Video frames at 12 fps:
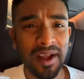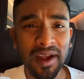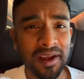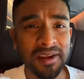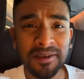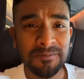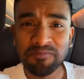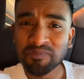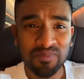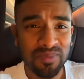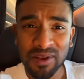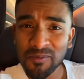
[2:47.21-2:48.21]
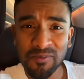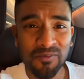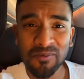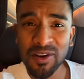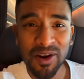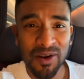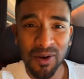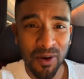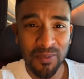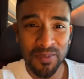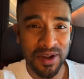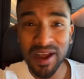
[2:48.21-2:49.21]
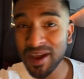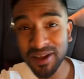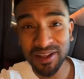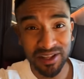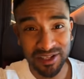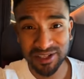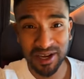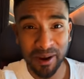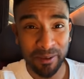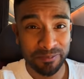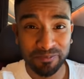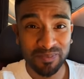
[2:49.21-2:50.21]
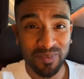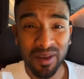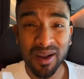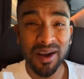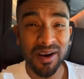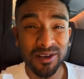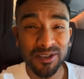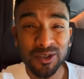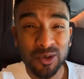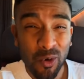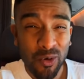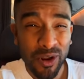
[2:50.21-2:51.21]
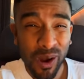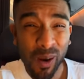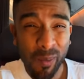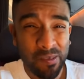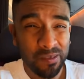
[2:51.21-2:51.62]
Egg will not be eggy this time. Yum.